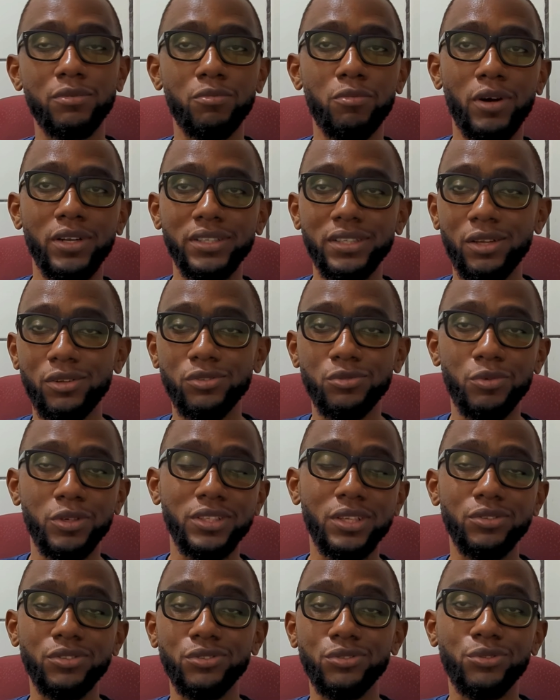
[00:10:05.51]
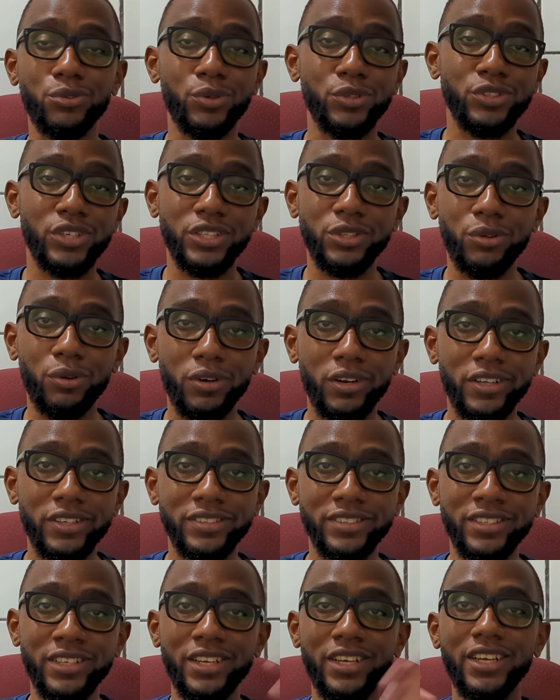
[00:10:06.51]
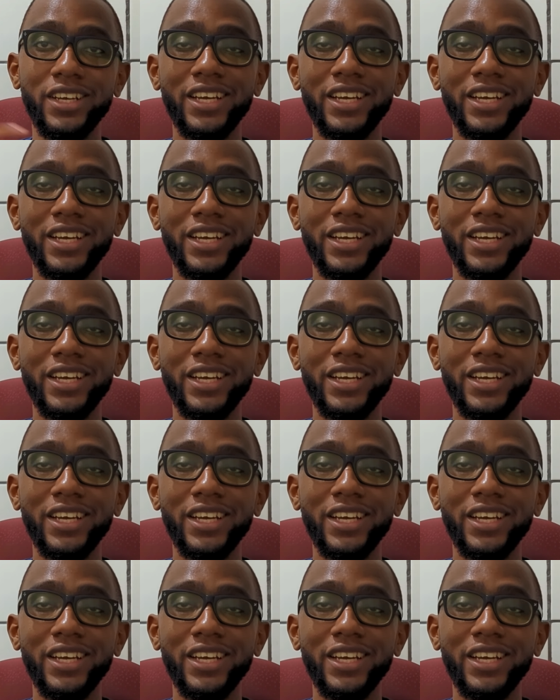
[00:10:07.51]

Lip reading: $1,200